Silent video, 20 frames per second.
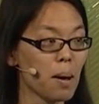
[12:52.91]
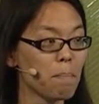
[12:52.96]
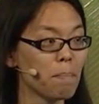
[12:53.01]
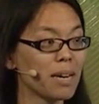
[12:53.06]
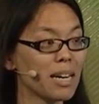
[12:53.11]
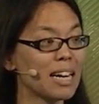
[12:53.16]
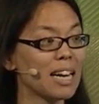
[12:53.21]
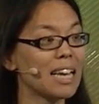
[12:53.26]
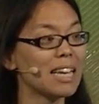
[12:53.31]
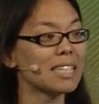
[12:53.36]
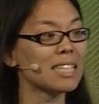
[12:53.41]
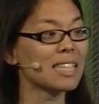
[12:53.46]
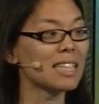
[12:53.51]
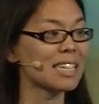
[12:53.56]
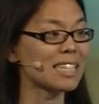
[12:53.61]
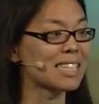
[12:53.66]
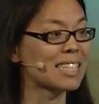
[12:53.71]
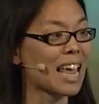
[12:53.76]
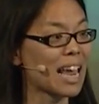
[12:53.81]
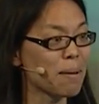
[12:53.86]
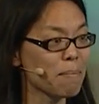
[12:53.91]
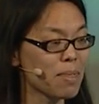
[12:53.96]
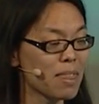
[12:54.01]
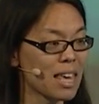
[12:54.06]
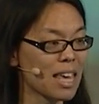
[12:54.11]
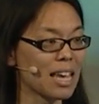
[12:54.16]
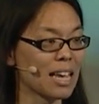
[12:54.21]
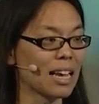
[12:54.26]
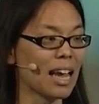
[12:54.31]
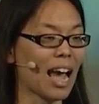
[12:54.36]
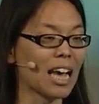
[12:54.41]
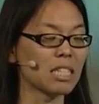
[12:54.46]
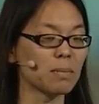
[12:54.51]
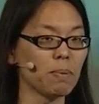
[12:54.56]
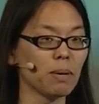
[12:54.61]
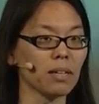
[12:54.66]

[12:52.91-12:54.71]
but it isn't the same thing as